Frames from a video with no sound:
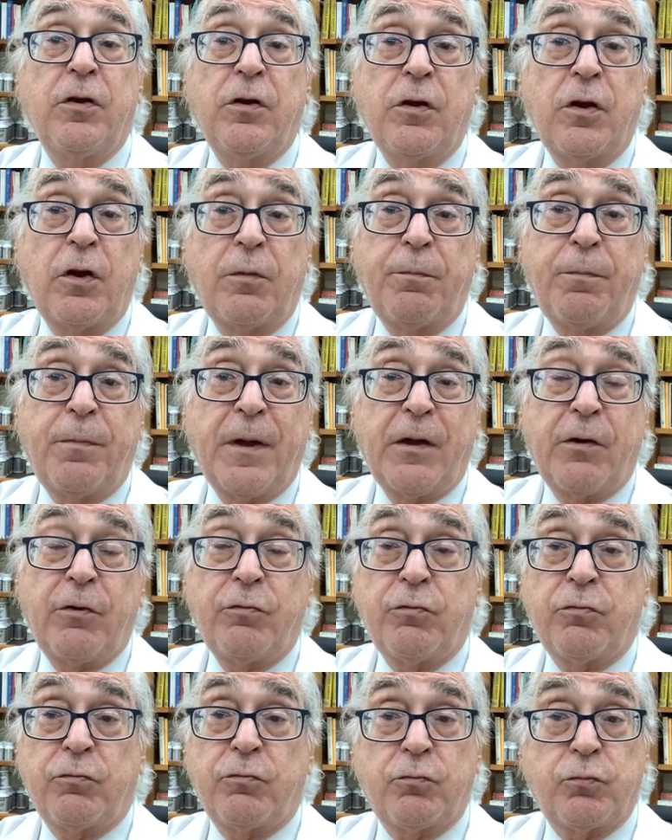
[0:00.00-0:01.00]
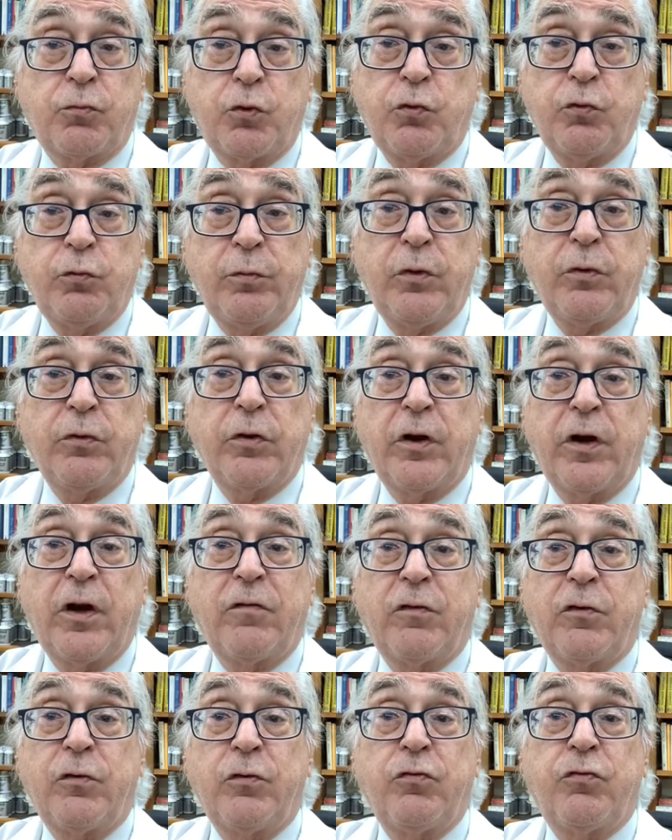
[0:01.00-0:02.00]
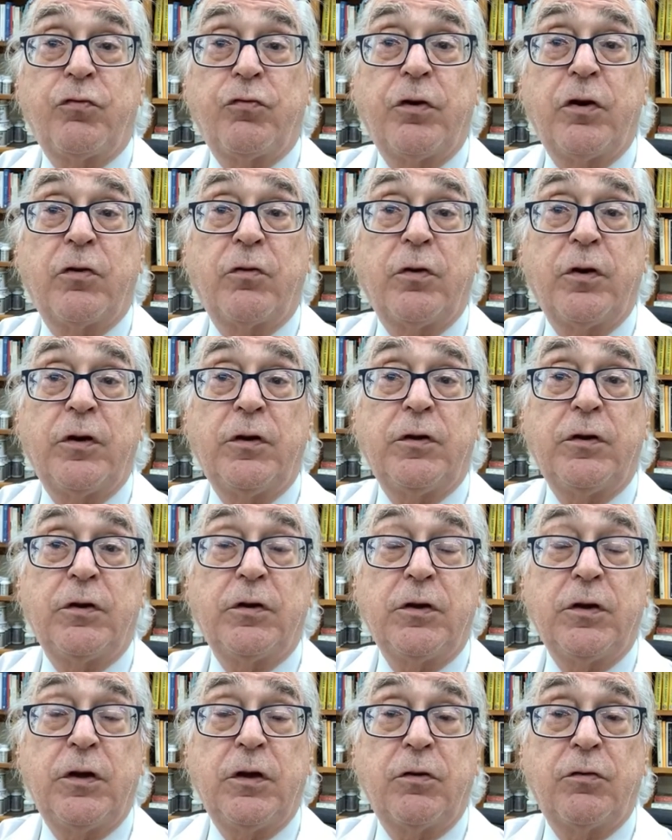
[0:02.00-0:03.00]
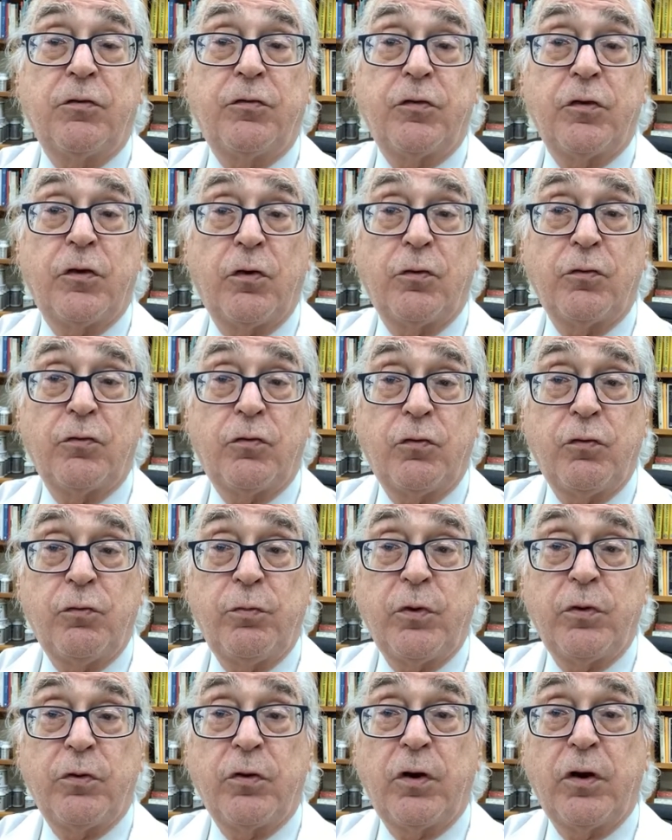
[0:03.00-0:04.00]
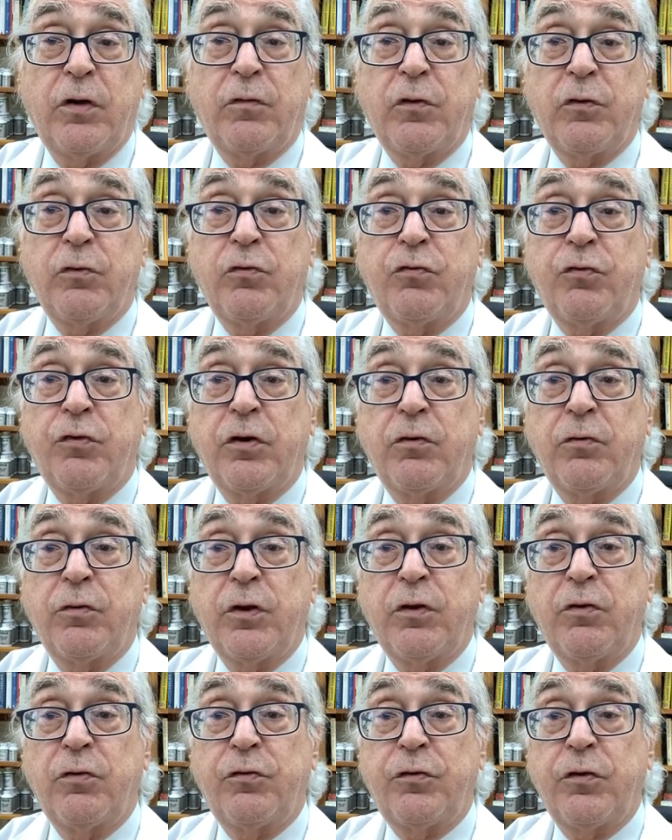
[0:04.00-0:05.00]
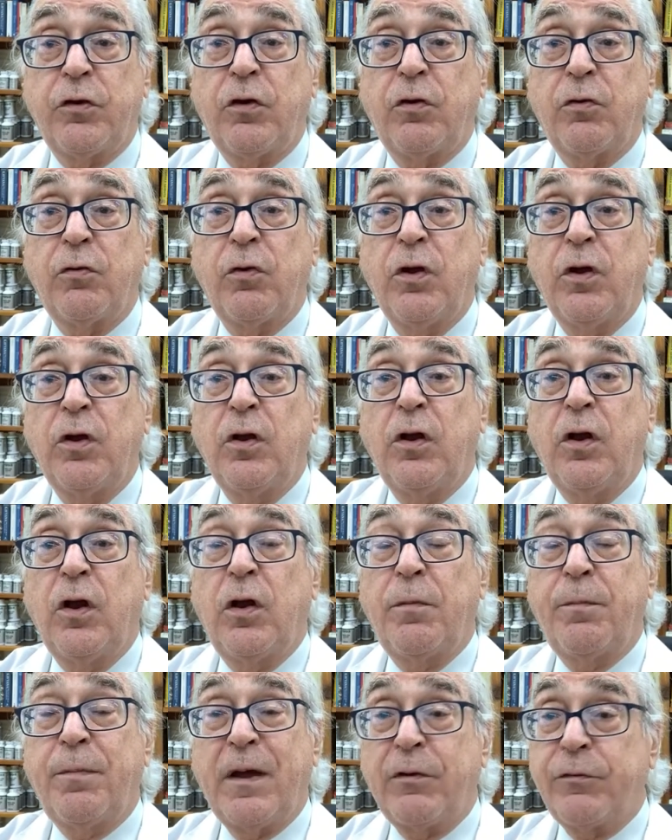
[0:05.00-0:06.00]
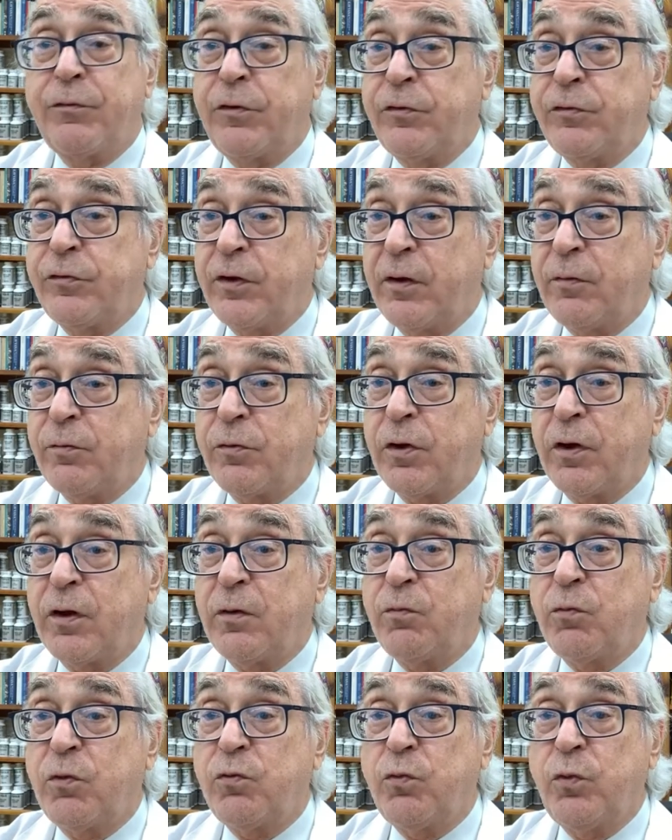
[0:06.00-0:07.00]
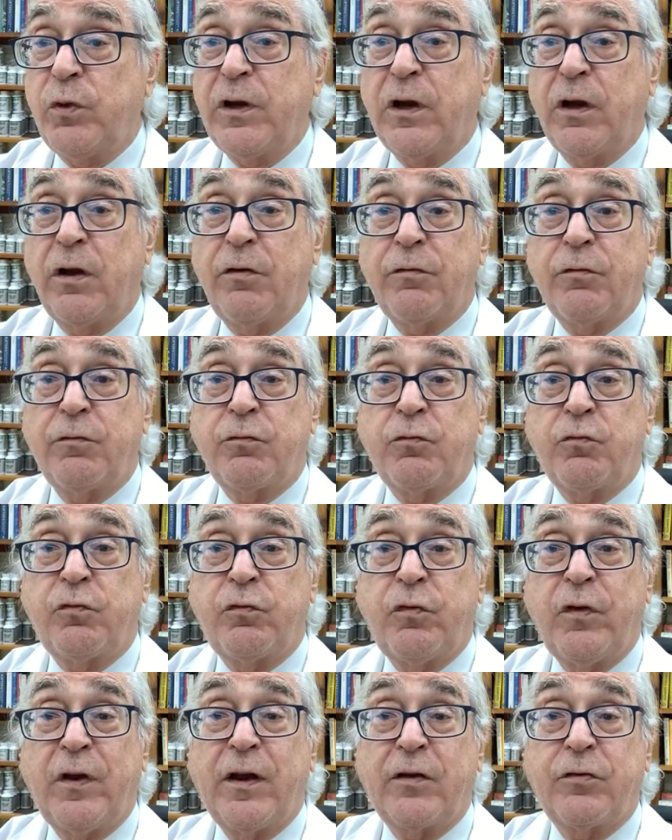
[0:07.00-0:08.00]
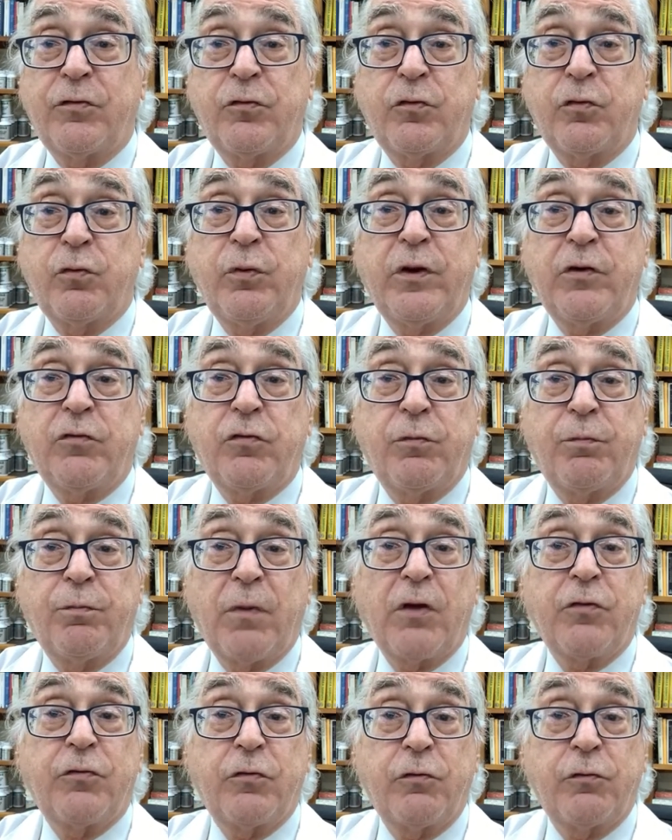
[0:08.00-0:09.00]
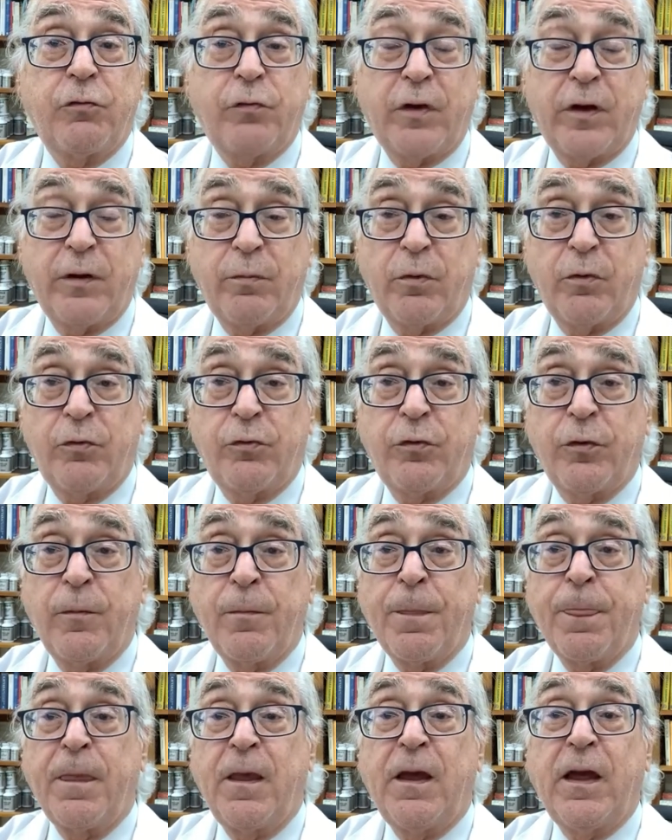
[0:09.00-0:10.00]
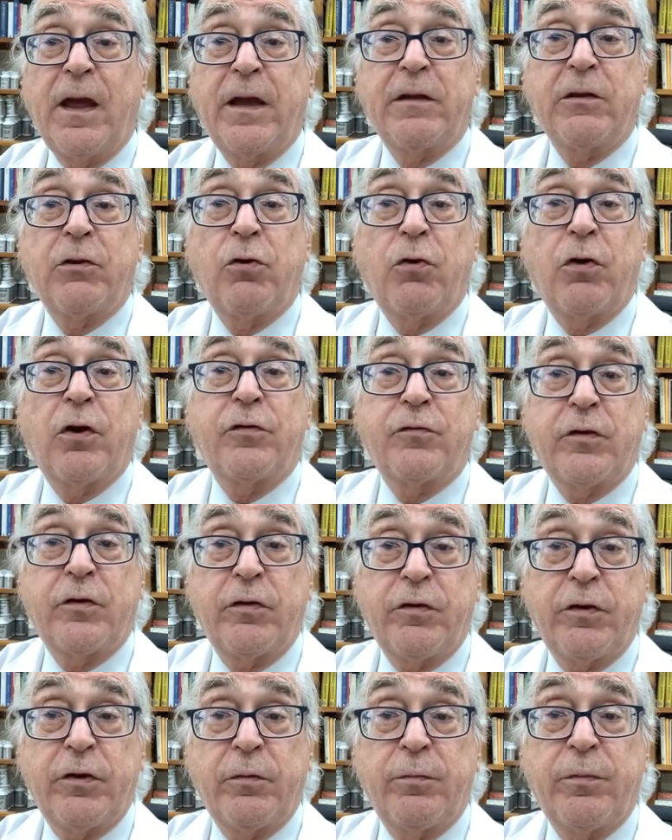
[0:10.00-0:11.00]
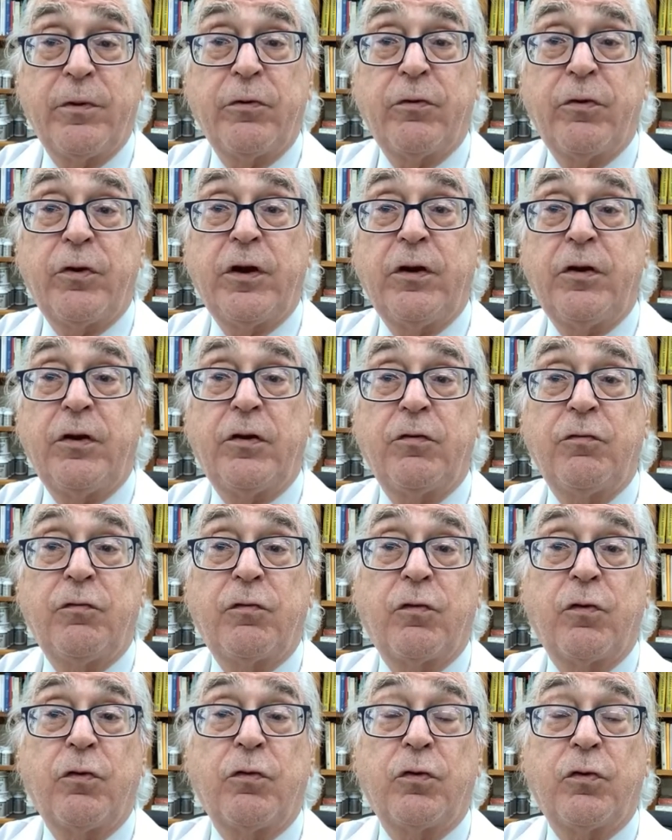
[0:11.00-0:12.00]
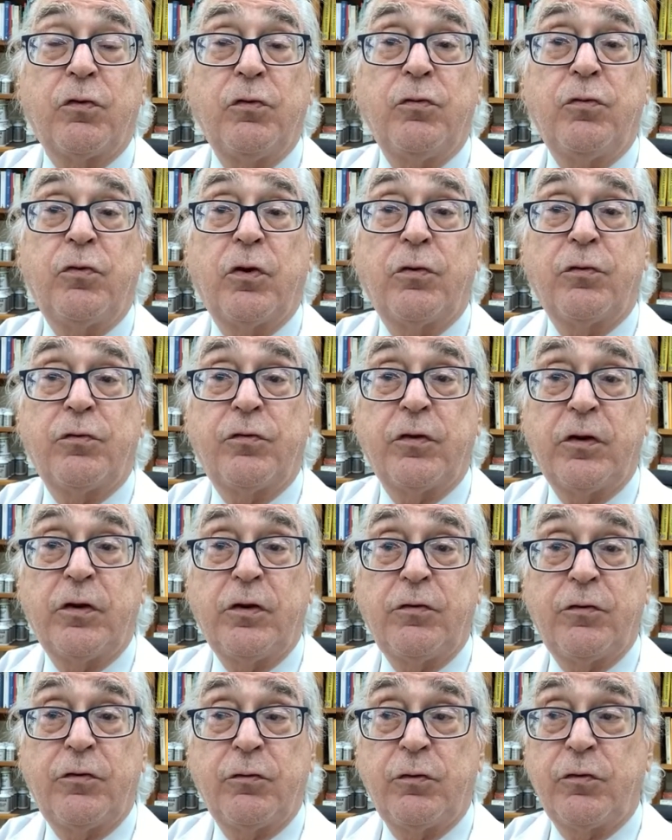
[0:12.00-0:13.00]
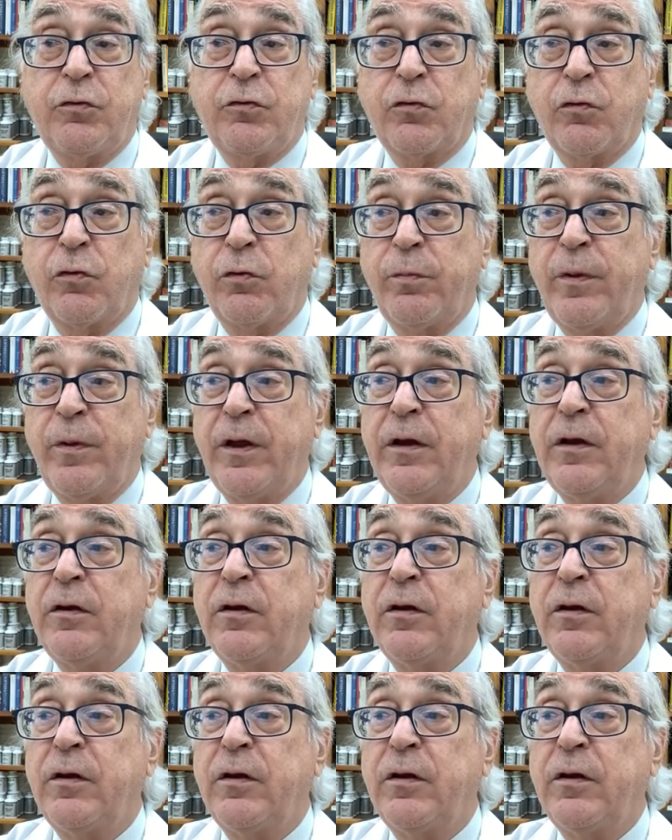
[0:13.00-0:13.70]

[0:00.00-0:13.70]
about two million evolutionary years ago, two million evolutionary years ago, about the same time when we got fast twitch muscle fibers and lost the ability to convert glucose into ascorbate.